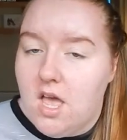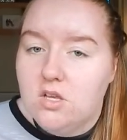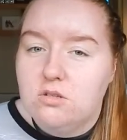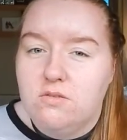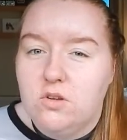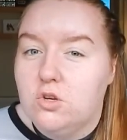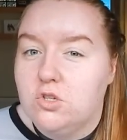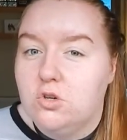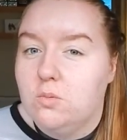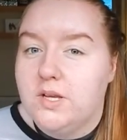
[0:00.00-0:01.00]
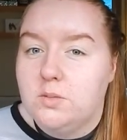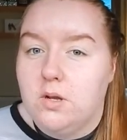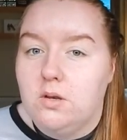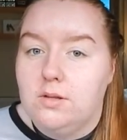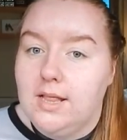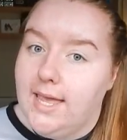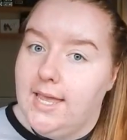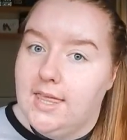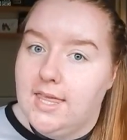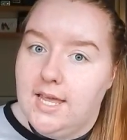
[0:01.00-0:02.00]
so if you're not sure which one you would
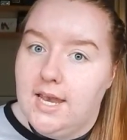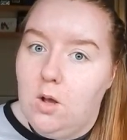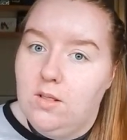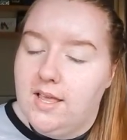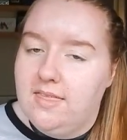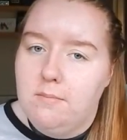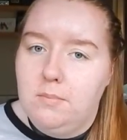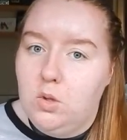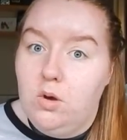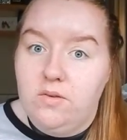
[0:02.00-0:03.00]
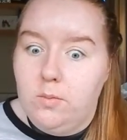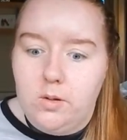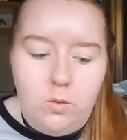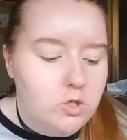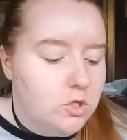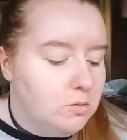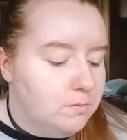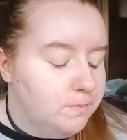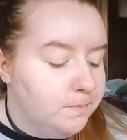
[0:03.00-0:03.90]
like then I'll link them below if you want to watch them.